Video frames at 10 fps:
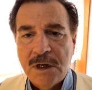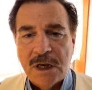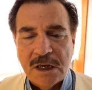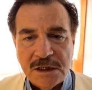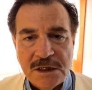
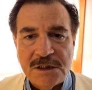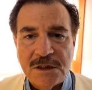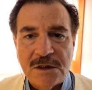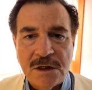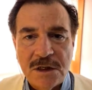And
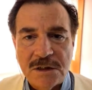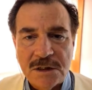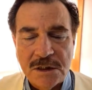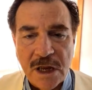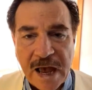Ishin is
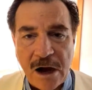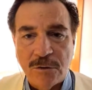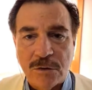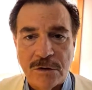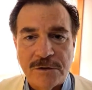an
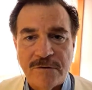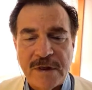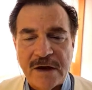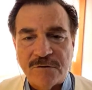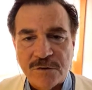outgrowth of
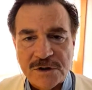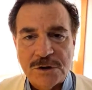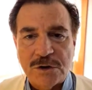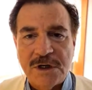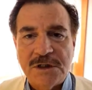that
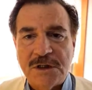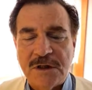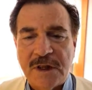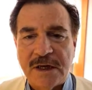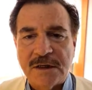frustration
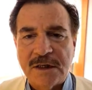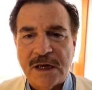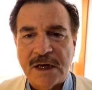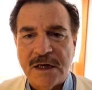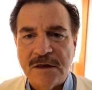and that
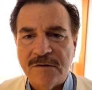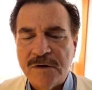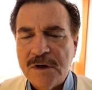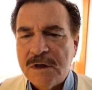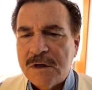kind of
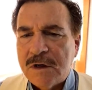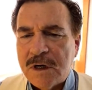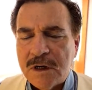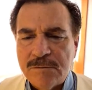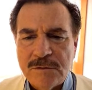
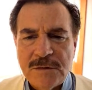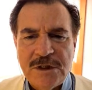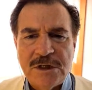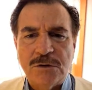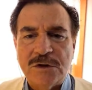
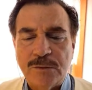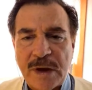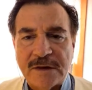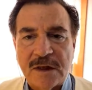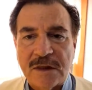
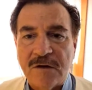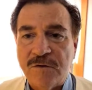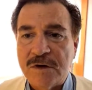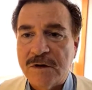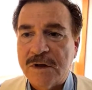disrespect that they
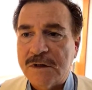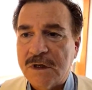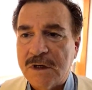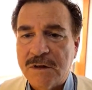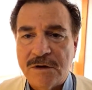feel that
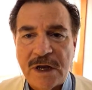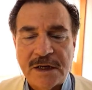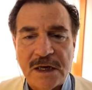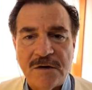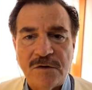they're not
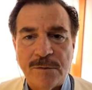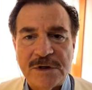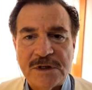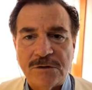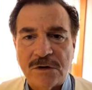getting from the
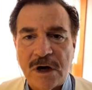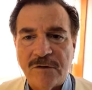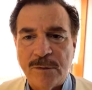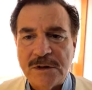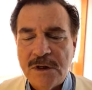central
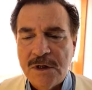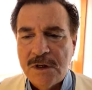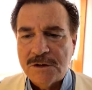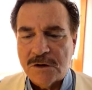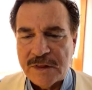government.
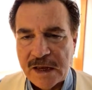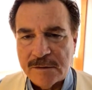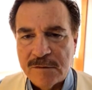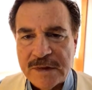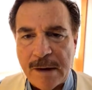So that
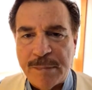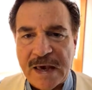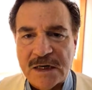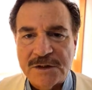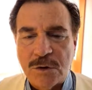
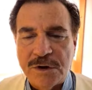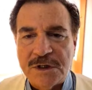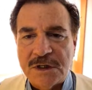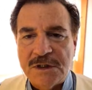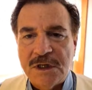battle is going to
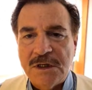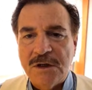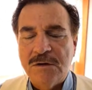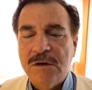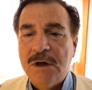
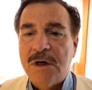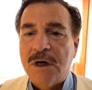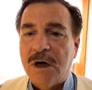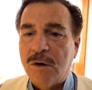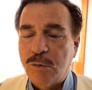continue.
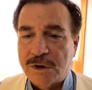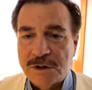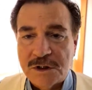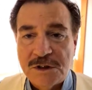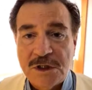We're going to
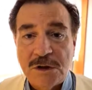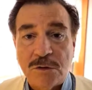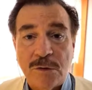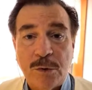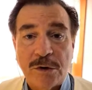continue to
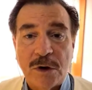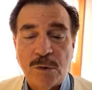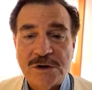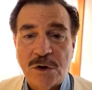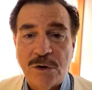report on
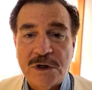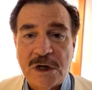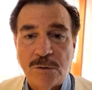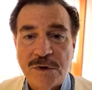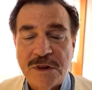what's going
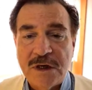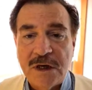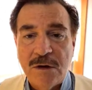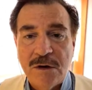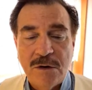on with the
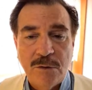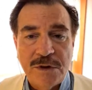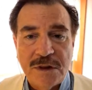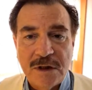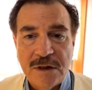
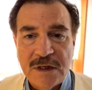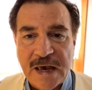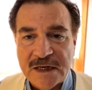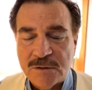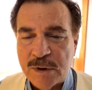
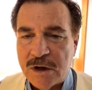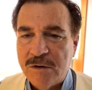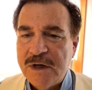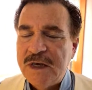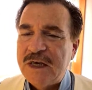Expo.
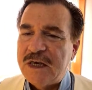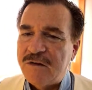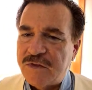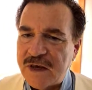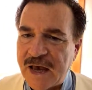
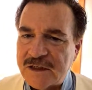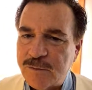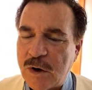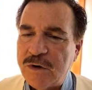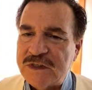if the
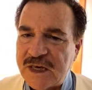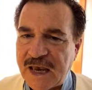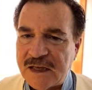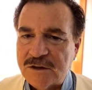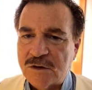expo is
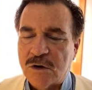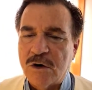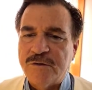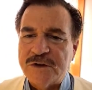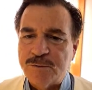canceled or
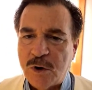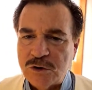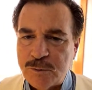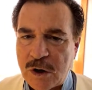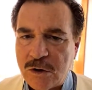if it's
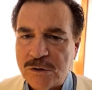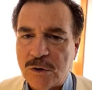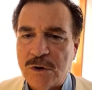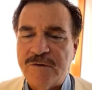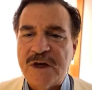postponed
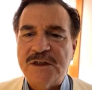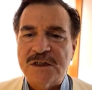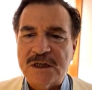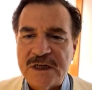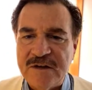or if they
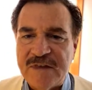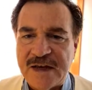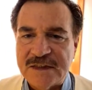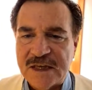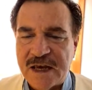just leave that
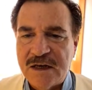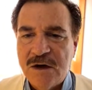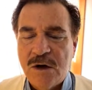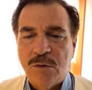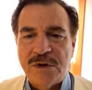site
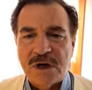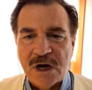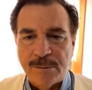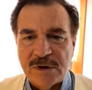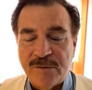with a
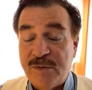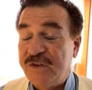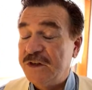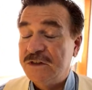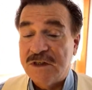couple of
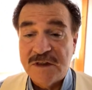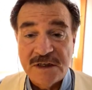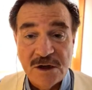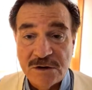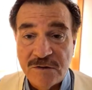pavilions and they
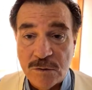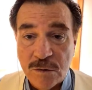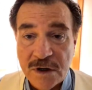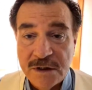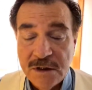don't even
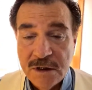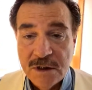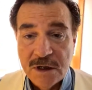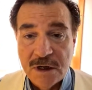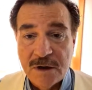run
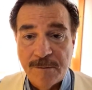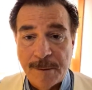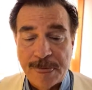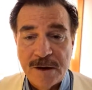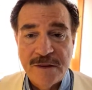
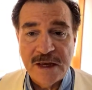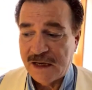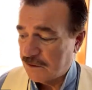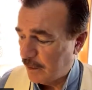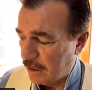the
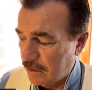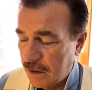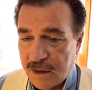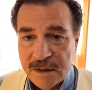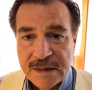expo,
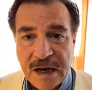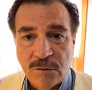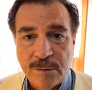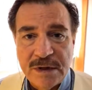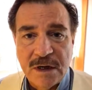that will
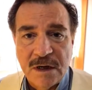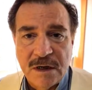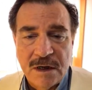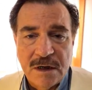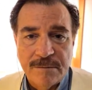be
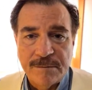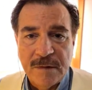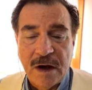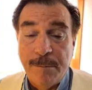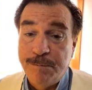
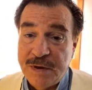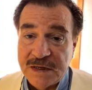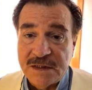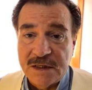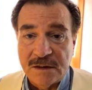a big
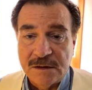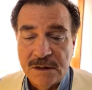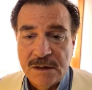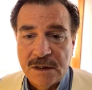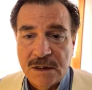deal.
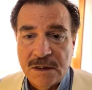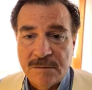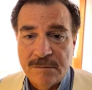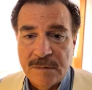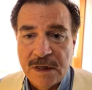
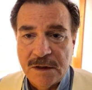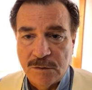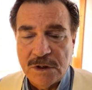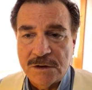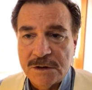And it
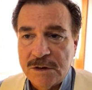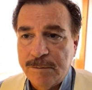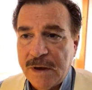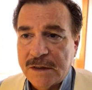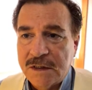will also
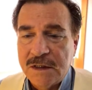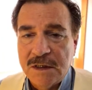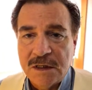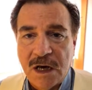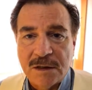impact the
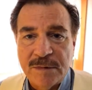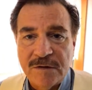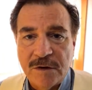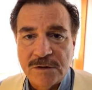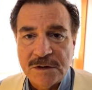economy of
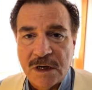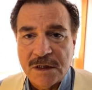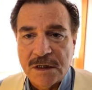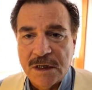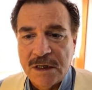
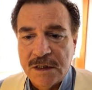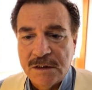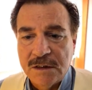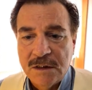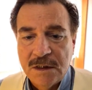Osaka
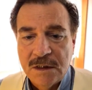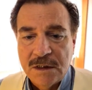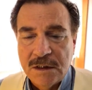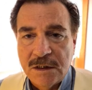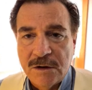and,
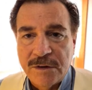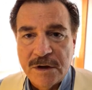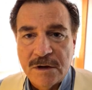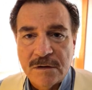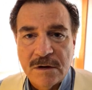
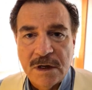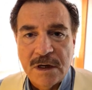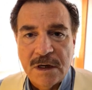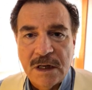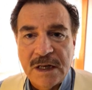their
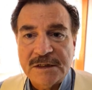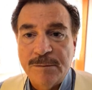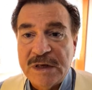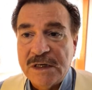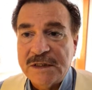
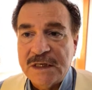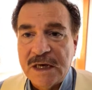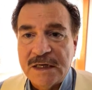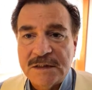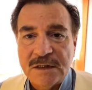electability
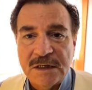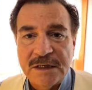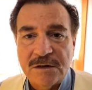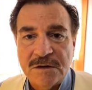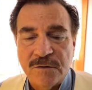as
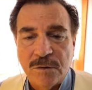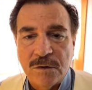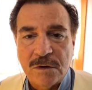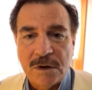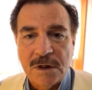leaders
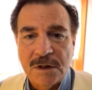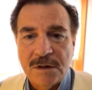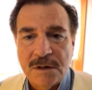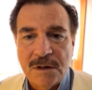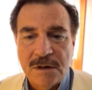for
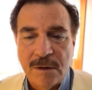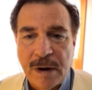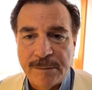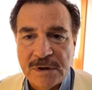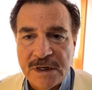the
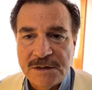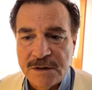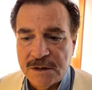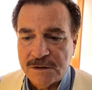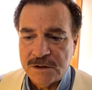population
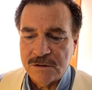there too.